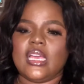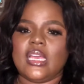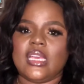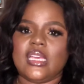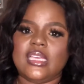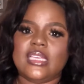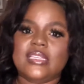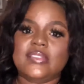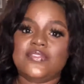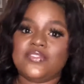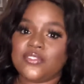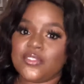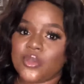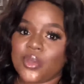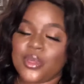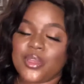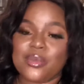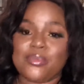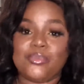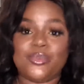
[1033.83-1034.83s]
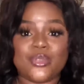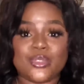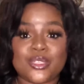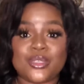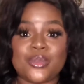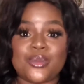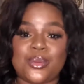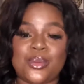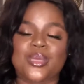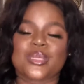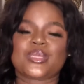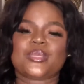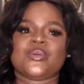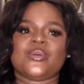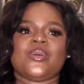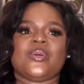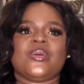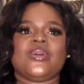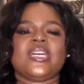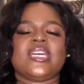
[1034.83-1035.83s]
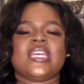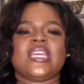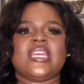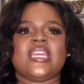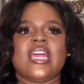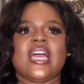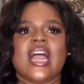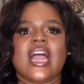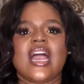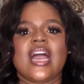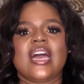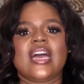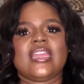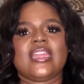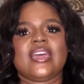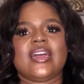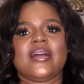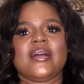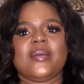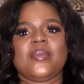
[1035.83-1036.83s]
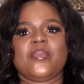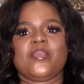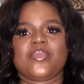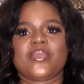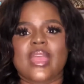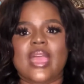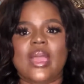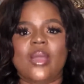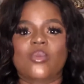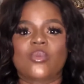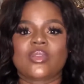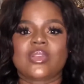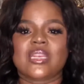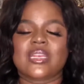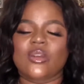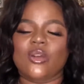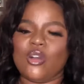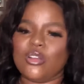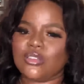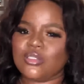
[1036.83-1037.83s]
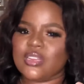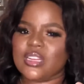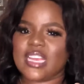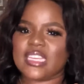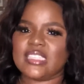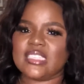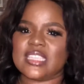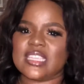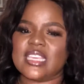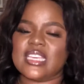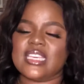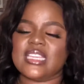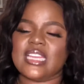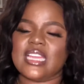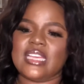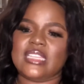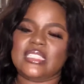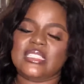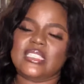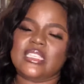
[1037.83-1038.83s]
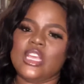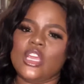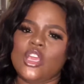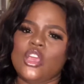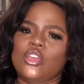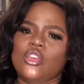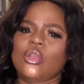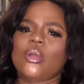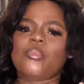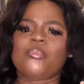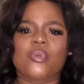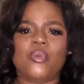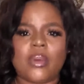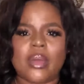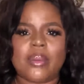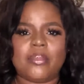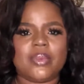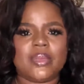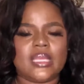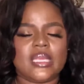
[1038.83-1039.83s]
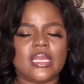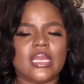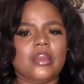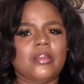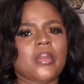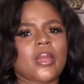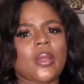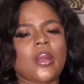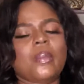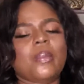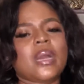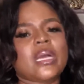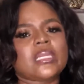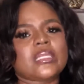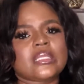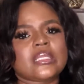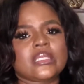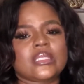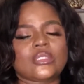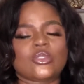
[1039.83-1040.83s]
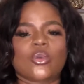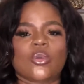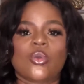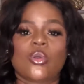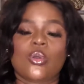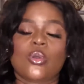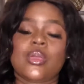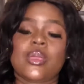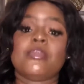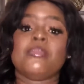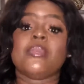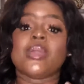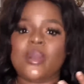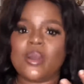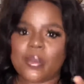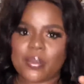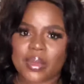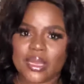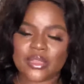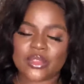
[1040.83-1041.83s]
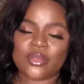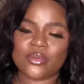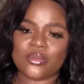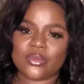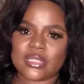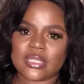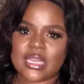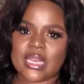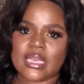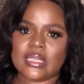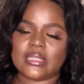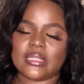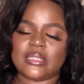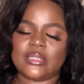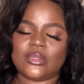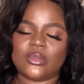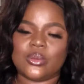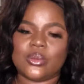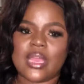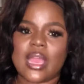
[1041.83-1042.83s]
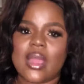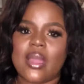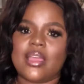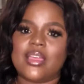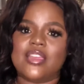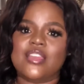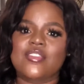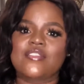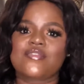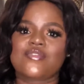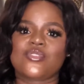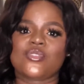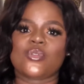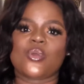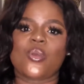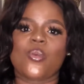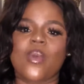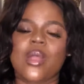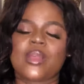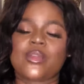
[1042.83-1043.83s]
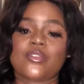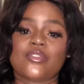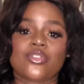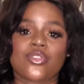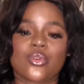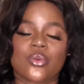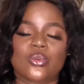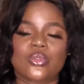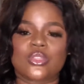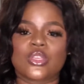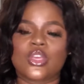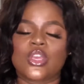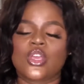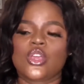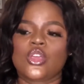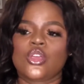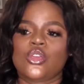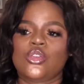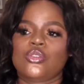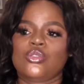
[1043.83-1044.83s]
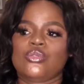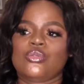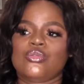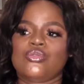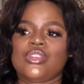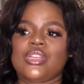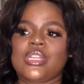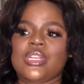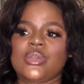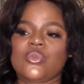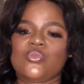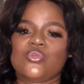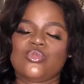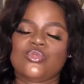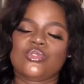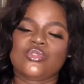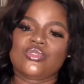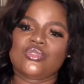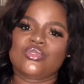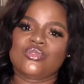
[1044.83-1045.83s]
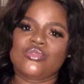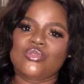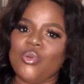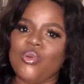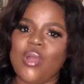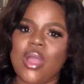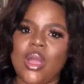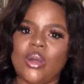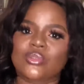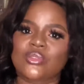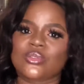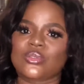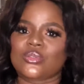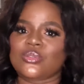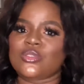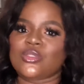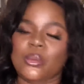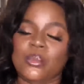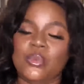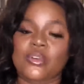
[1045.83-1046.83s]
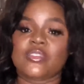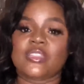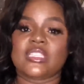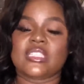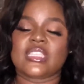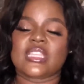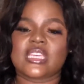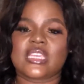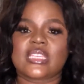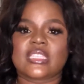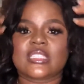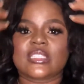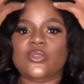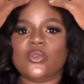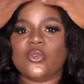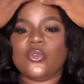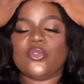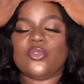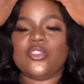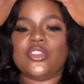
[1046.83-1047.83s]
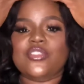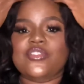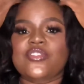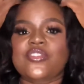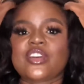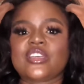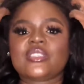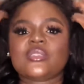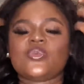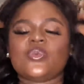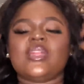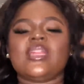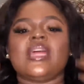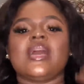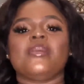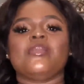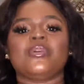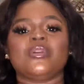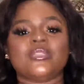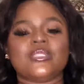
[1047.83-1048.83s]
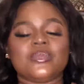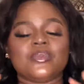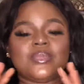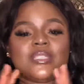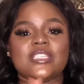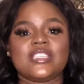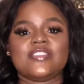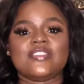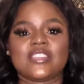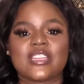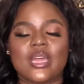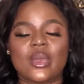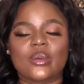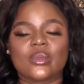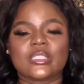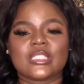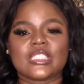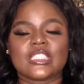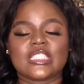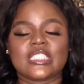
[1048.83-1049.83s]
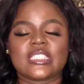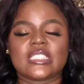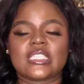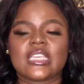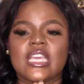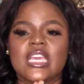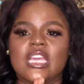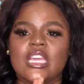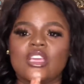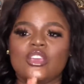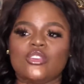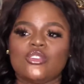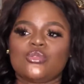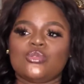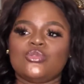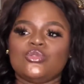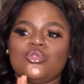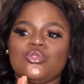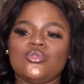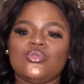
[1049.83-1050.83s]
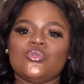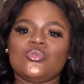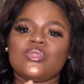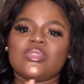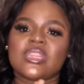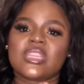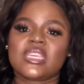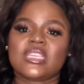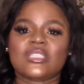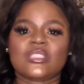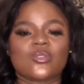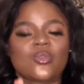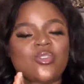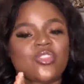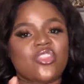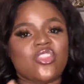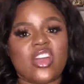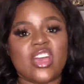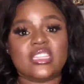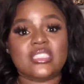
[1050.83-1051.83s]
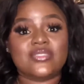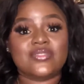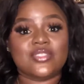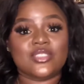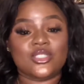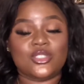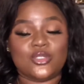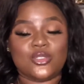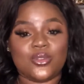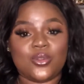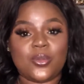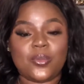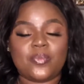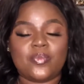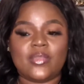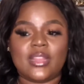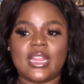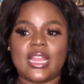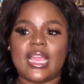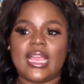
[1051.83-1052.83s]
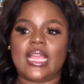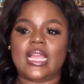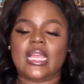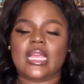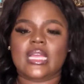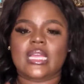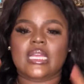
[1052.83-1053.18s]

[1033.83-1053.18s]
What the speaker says: if you're a beauty creator, and I would also like to think that you're probably a makeup artist or a makeup enthusiast. So yeah, if you're one of those, you really would know how to do some of these things. So the first one that I'm going to be giving out is, you could do this or that video, like